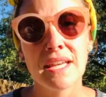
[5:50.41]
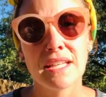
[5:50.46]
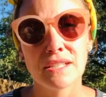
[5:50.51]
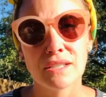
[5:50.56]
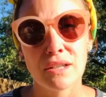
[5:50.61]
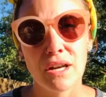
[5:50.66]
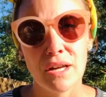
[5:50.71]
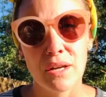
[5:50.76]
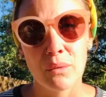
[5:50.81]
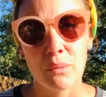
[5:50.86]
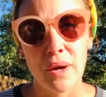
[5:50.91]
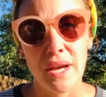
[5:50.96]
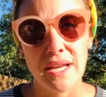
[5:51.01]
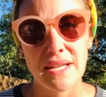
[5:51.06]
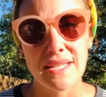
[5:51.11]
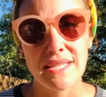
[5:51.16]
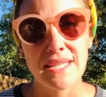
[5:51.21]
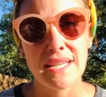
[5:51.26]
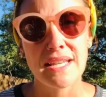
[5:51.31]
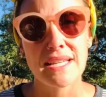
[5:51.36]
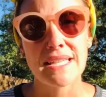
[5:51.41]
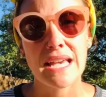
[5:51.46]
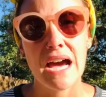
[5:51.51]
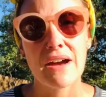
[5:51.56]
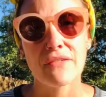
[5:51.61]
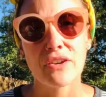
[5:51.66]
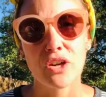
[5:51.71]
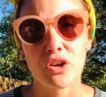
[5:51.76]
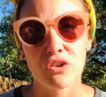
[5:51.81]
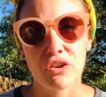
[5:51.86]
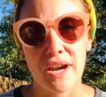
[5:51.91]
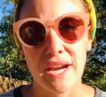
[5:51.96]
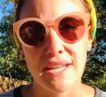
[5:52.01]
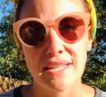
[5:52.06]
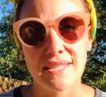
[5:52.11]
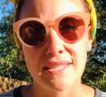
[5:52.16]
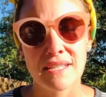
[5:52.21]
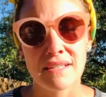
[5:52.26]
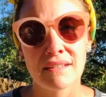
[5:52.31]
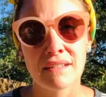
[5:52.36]
a lot of ways, is having
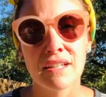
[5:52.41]
grace